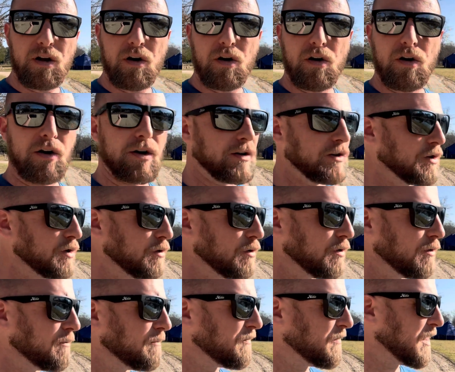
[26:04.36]
on
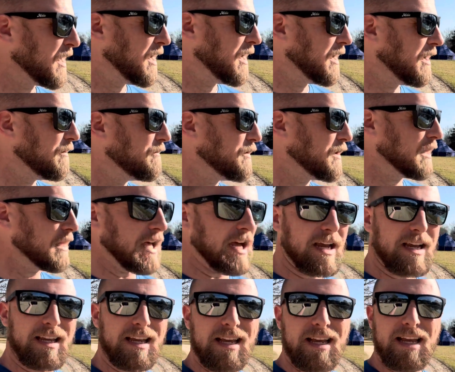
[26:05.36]
Google if you'd
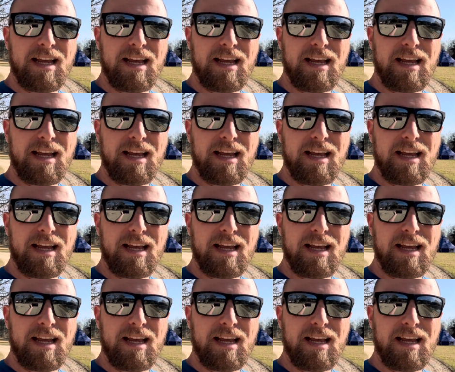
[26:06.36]
like,